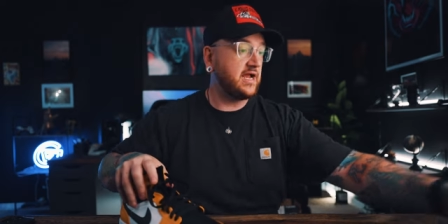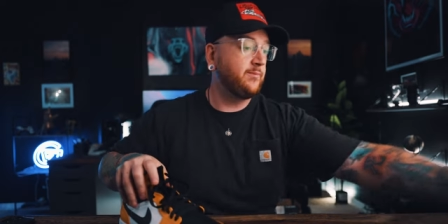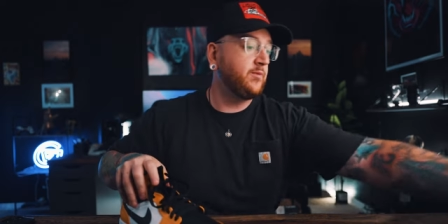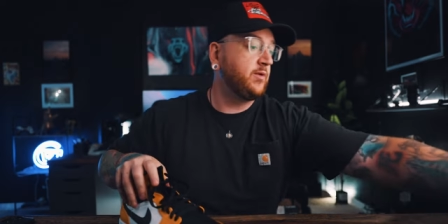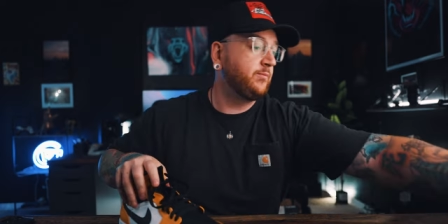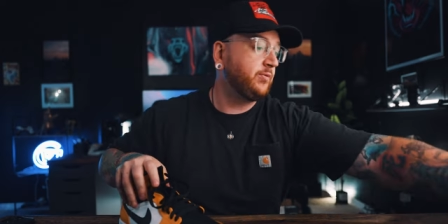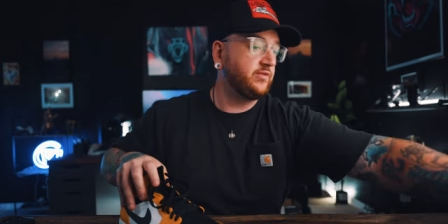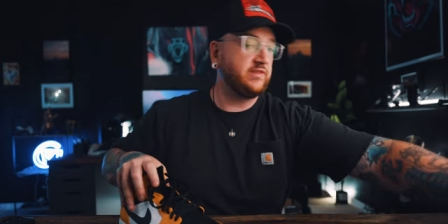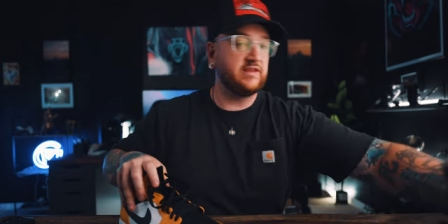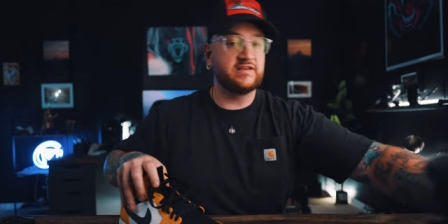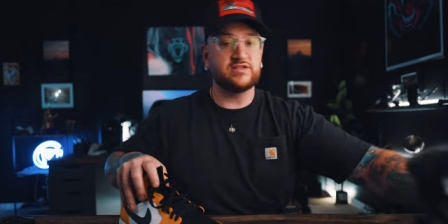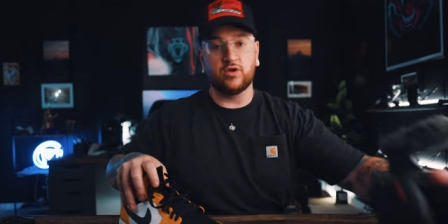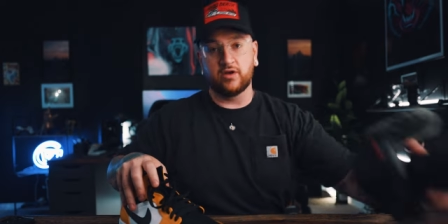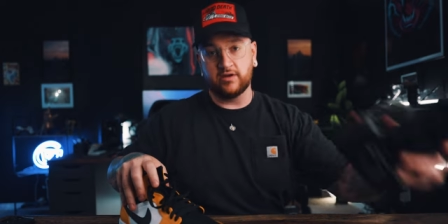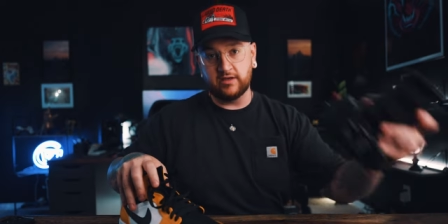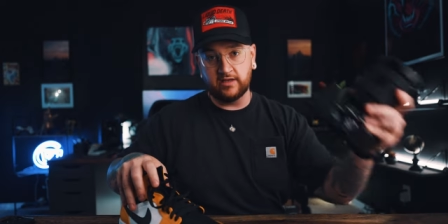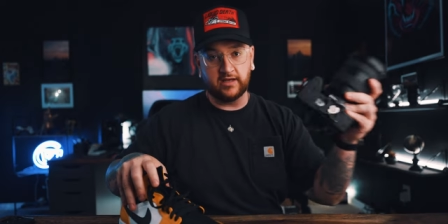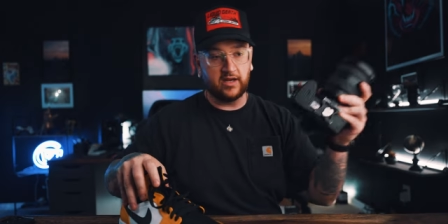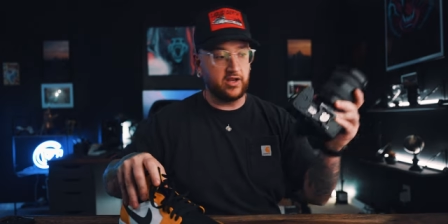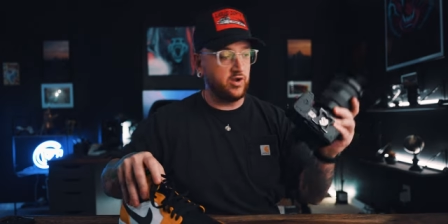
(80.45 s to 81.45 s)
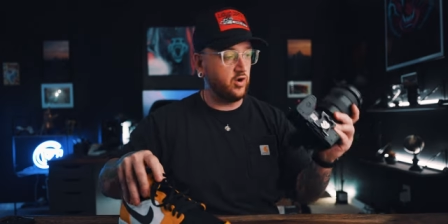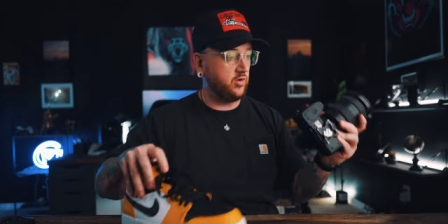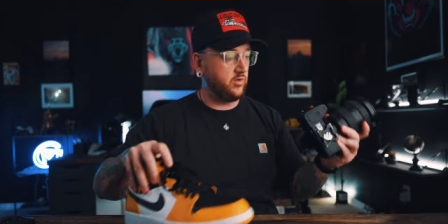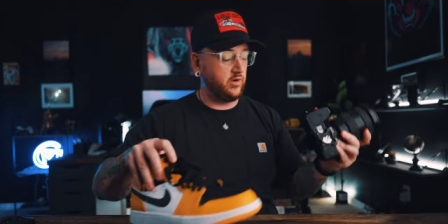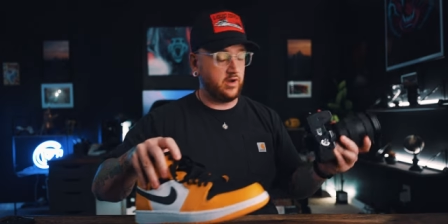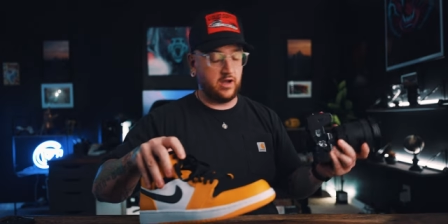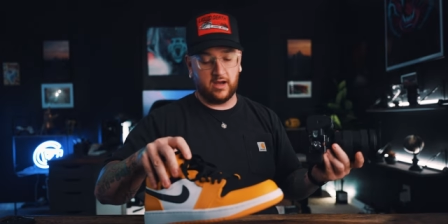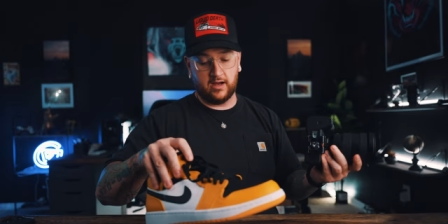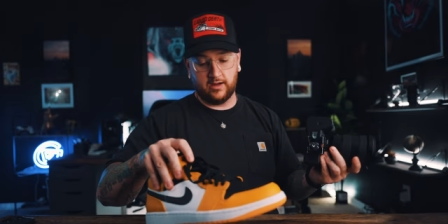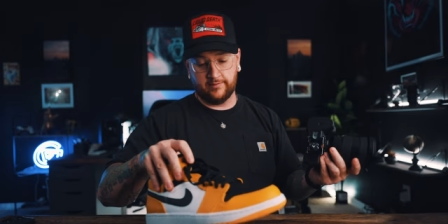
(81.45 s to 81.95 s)
I'm gonna put these on and go,
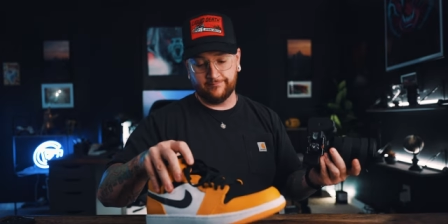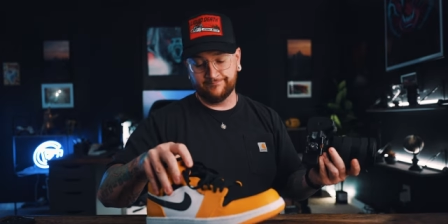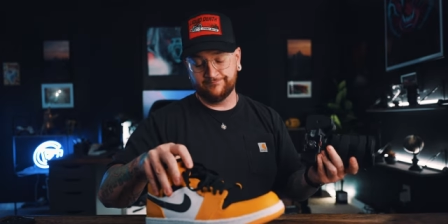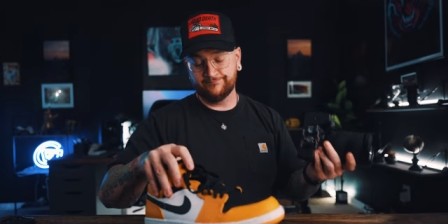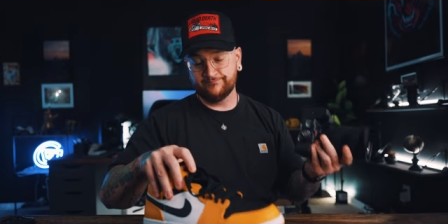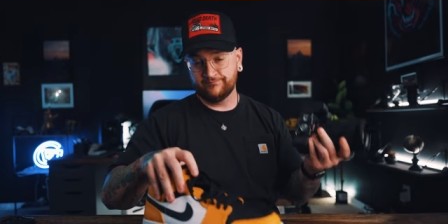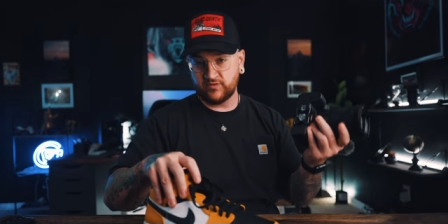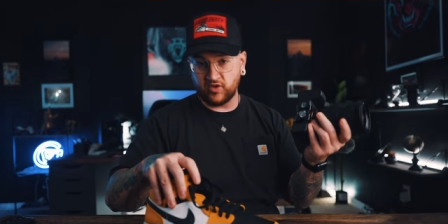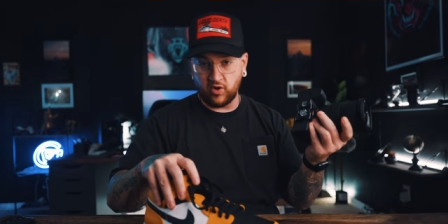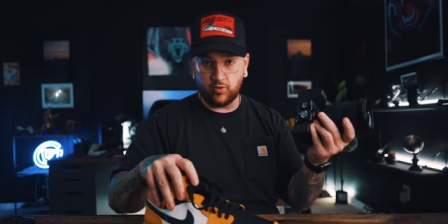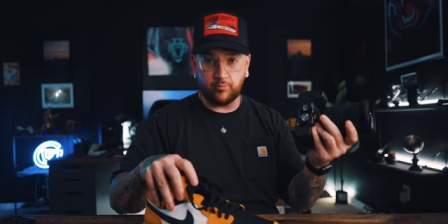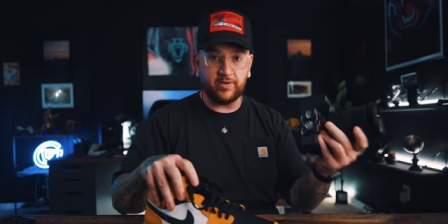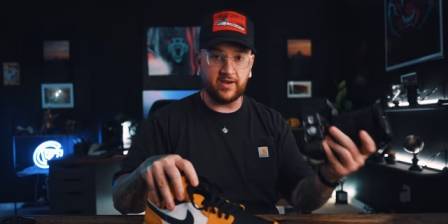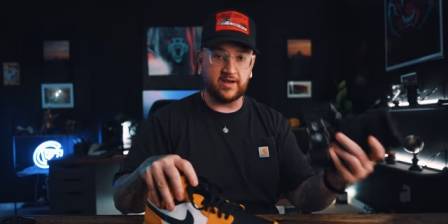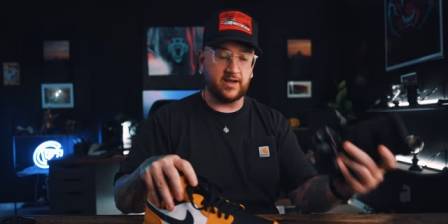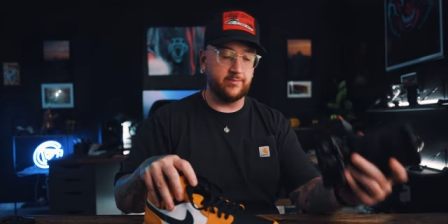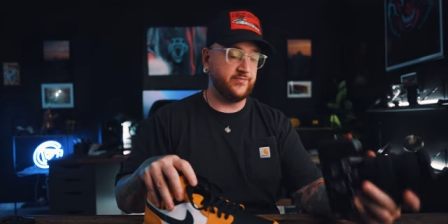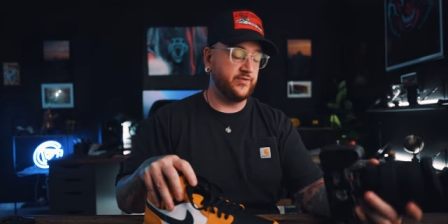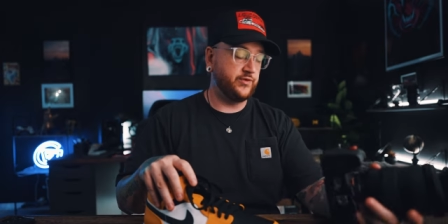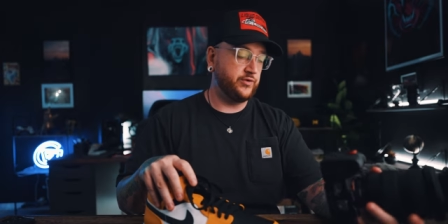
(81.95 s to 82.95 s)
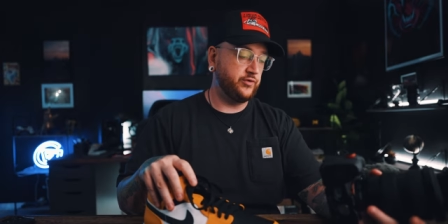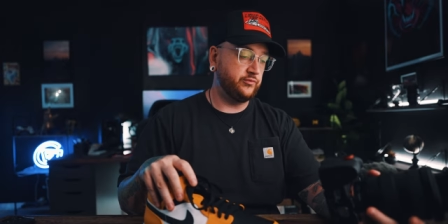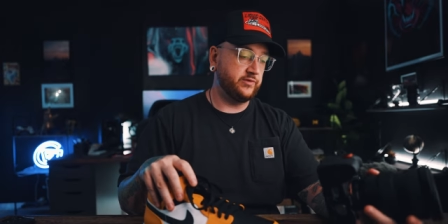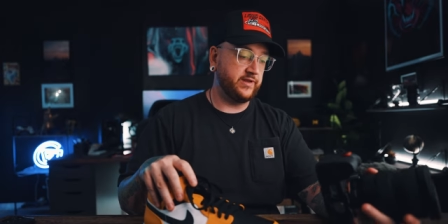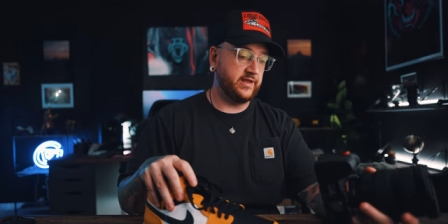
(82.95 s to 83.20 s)
uh, go pick up the new